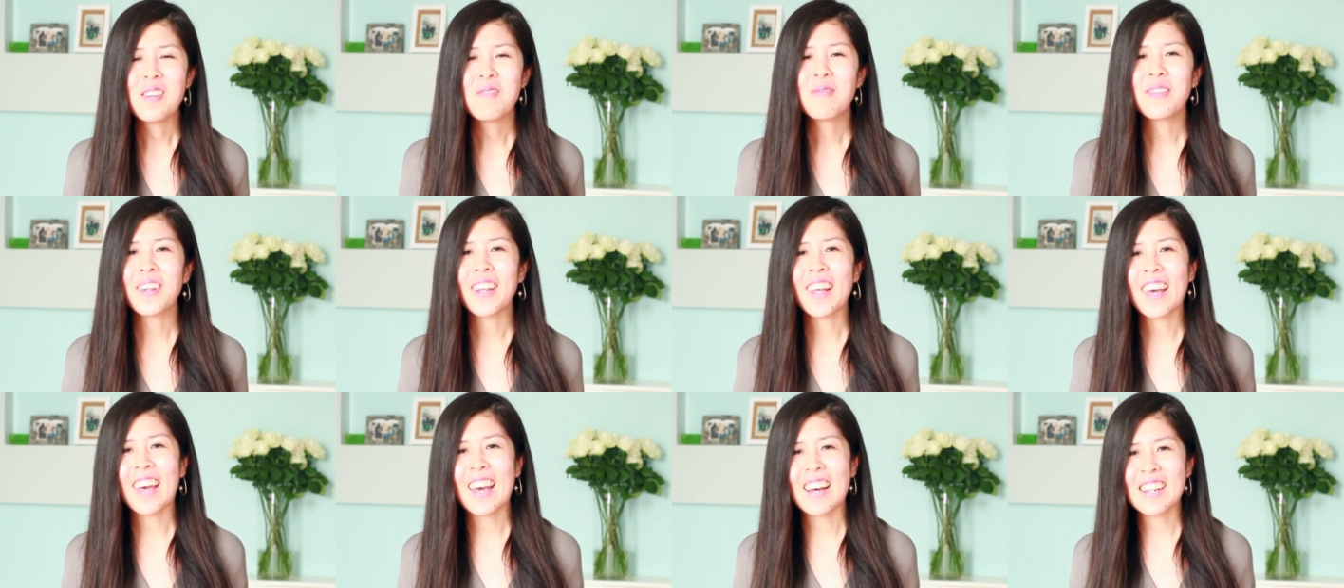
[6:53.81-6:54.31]

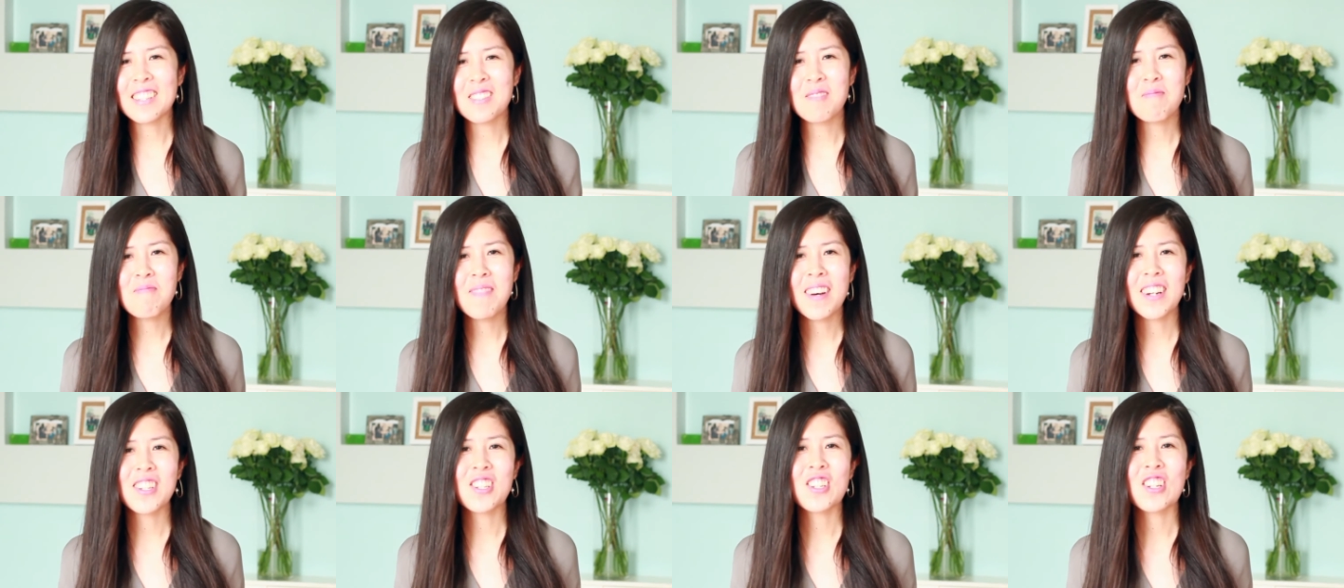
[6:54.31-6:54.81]
Play as
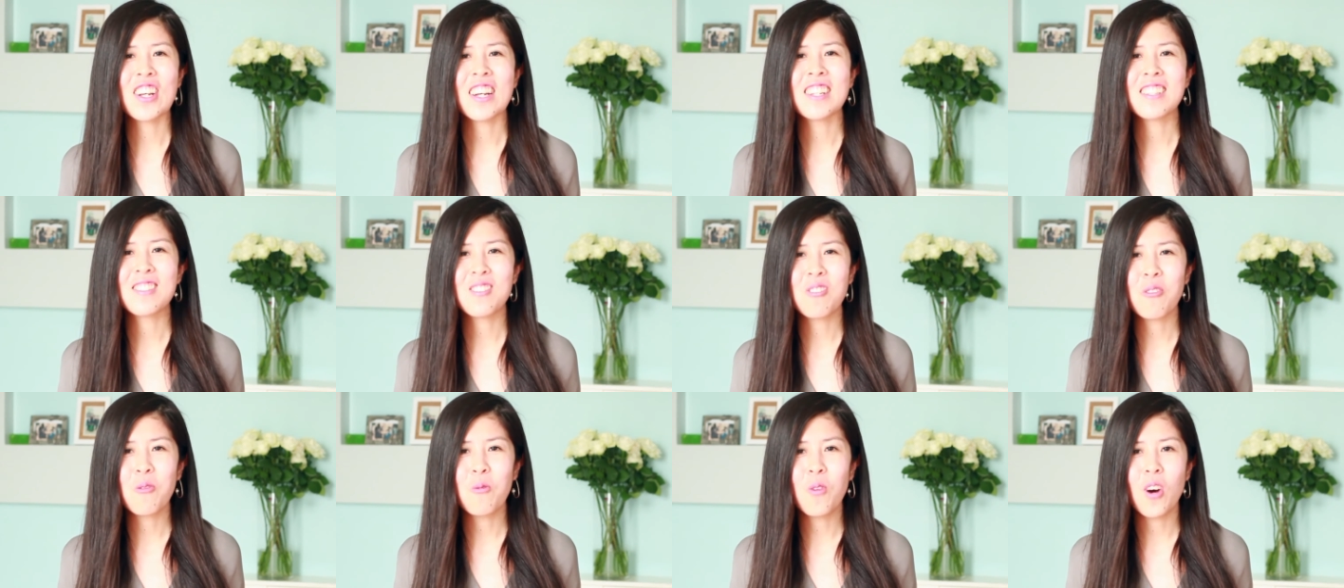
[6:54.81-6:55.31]
much
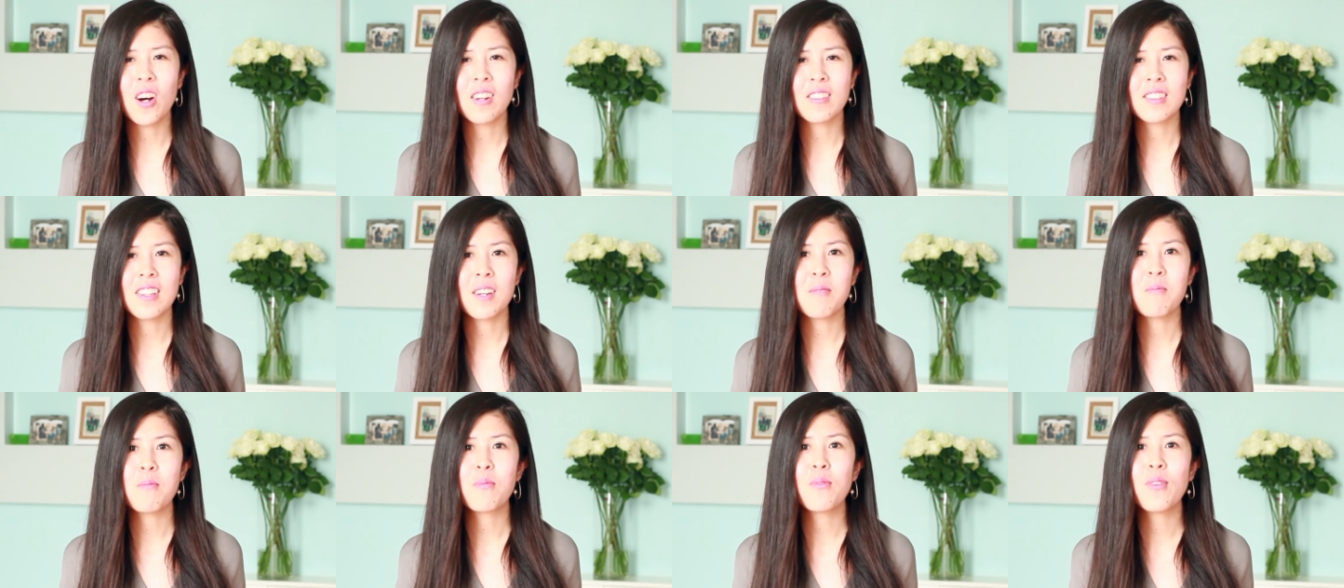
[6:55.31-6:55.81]
as you want
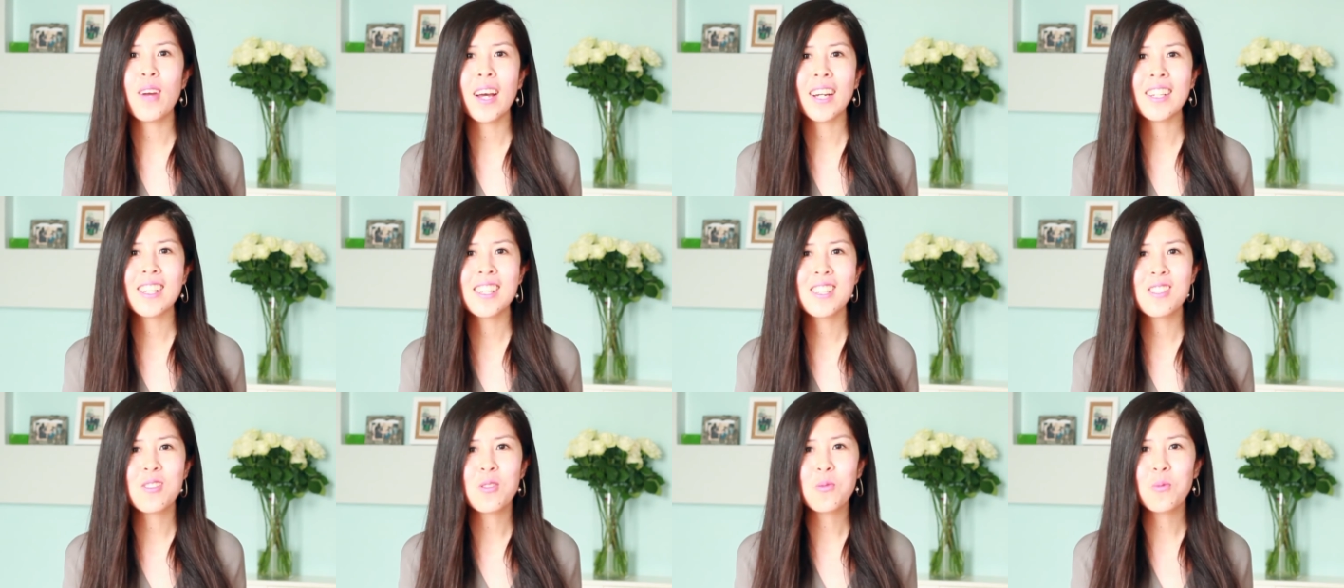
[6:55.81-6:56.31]
and
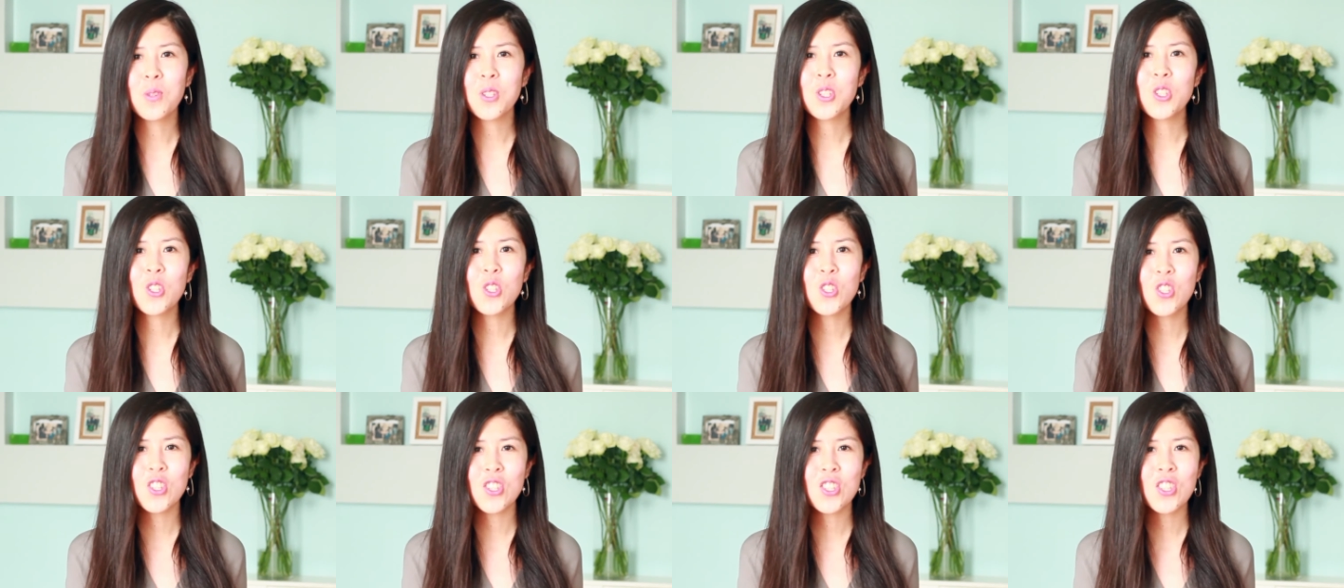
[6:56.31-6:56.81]
practice what
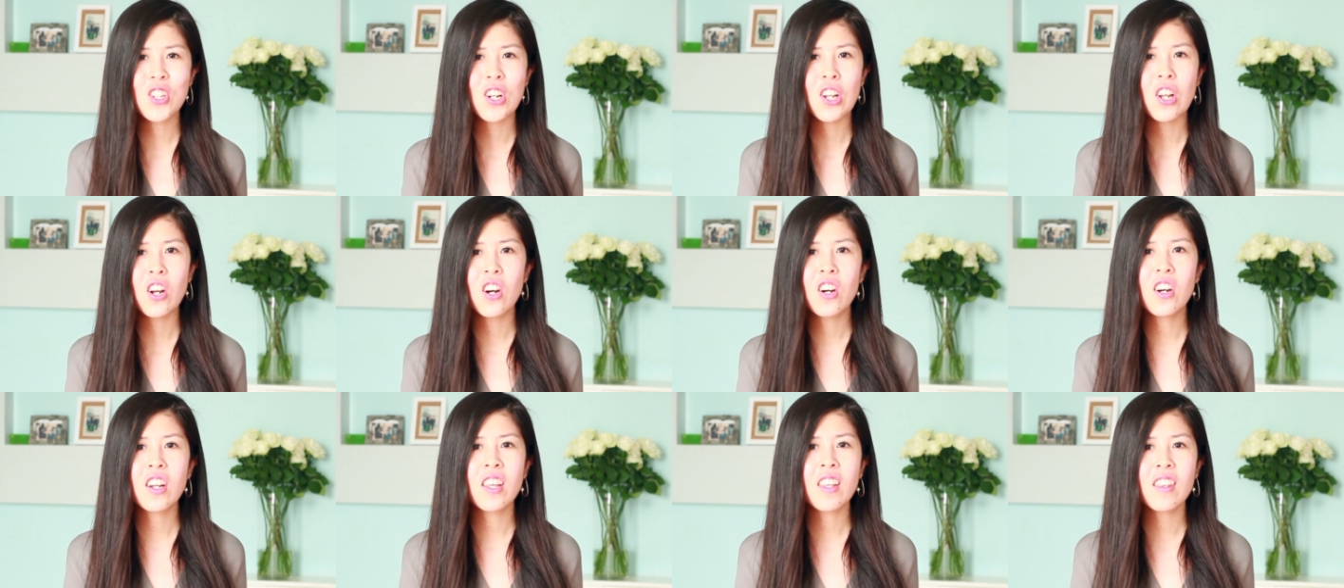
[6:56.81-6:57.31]
you just
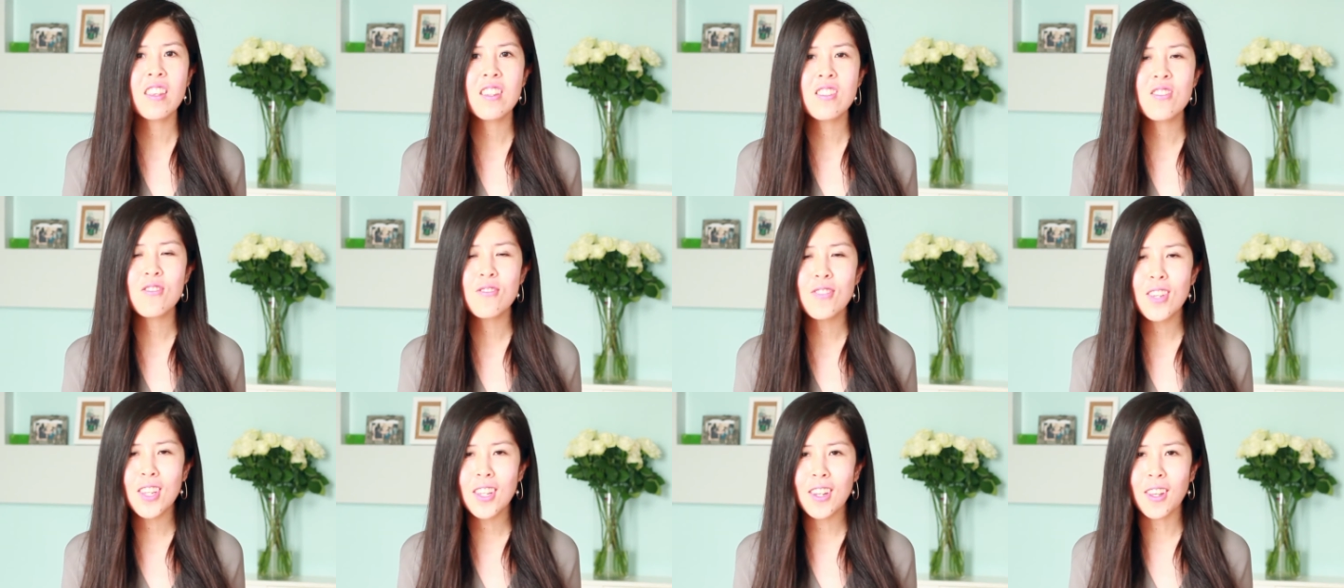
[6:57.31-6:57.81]
learned in
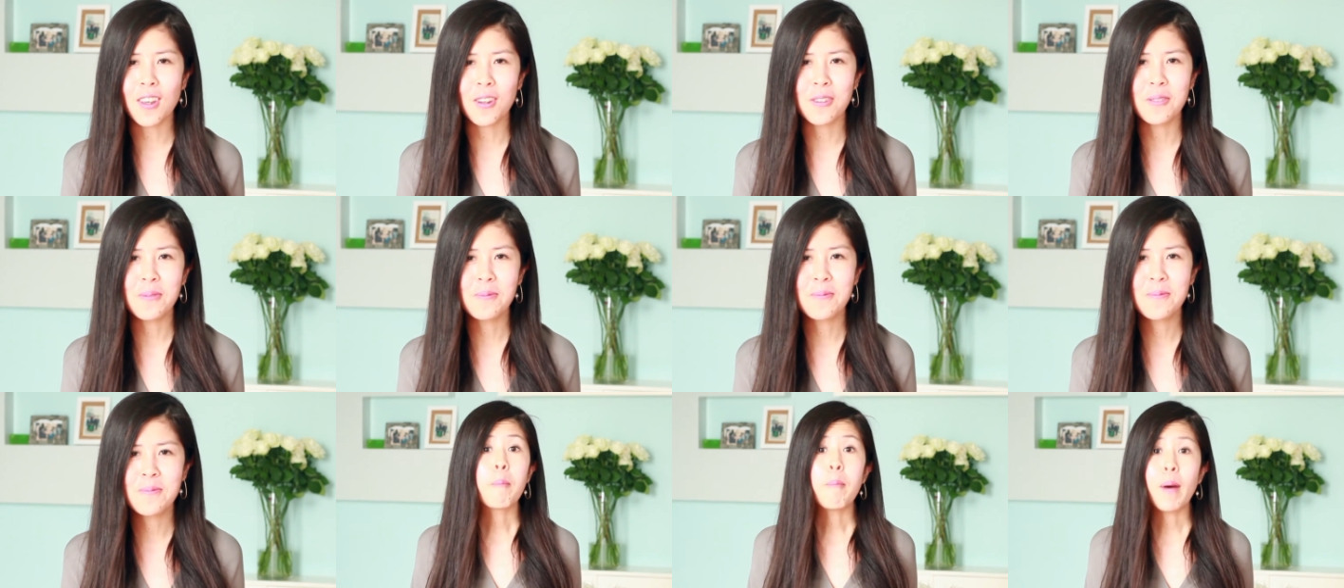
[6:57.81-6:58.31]
this video.